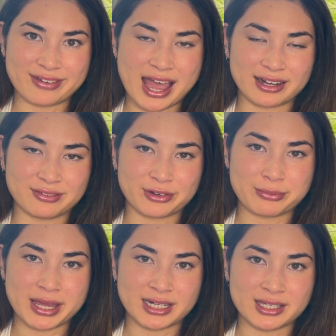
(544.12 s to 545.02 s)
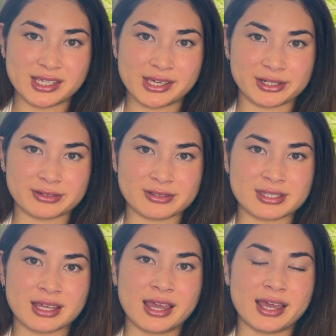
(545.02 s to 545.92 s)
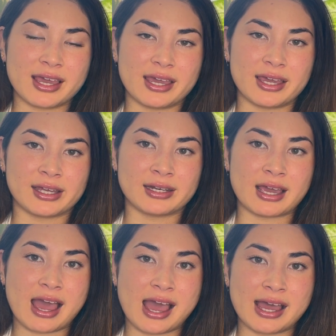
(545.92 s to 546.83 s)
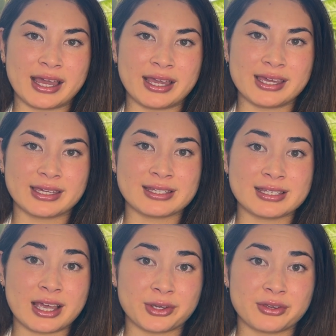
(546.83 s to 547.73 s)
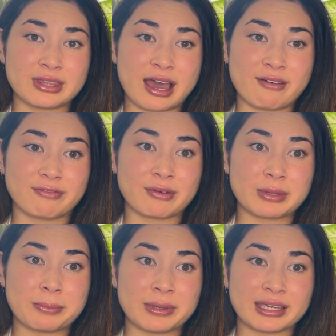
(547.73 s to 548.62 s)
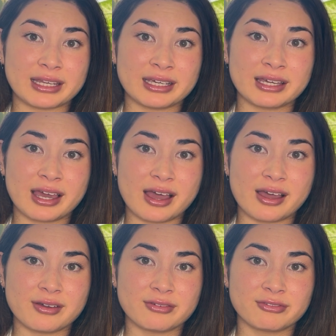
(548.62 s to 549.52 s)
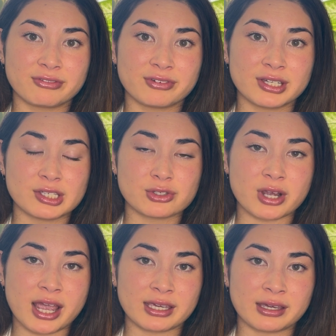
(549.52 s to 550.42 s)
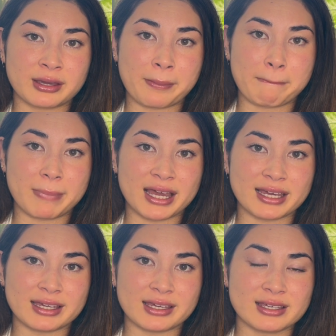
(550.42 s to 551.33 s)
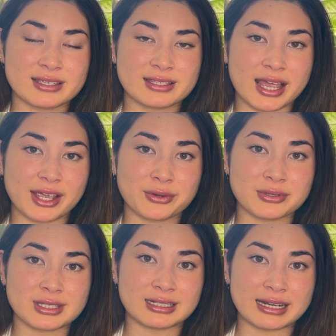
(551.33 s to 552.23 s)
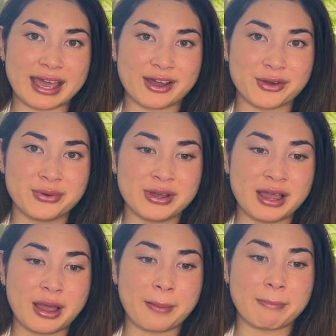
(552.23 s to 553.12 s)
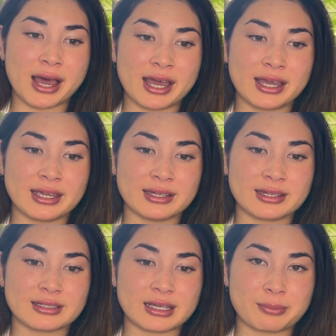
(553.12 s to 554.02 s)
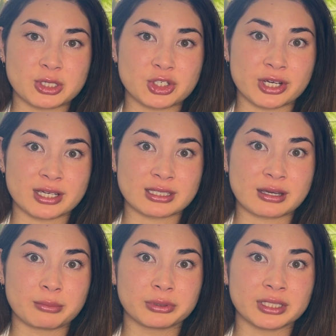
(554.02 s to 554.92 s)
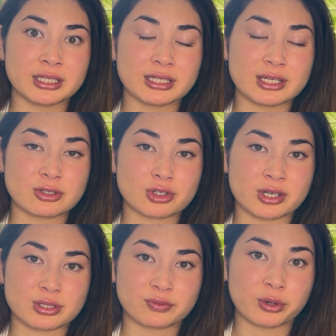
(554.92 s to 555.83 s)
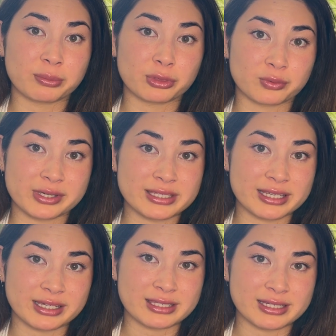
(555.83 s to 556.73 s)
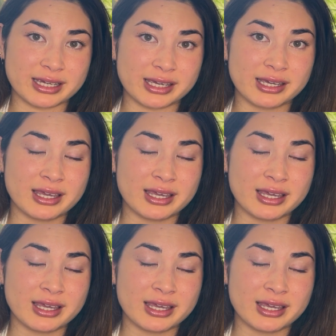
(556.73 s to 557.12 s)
had it for many years, and I can tell you that from the beginning of tracking my cycle to now, my temperature has completely transformed 360.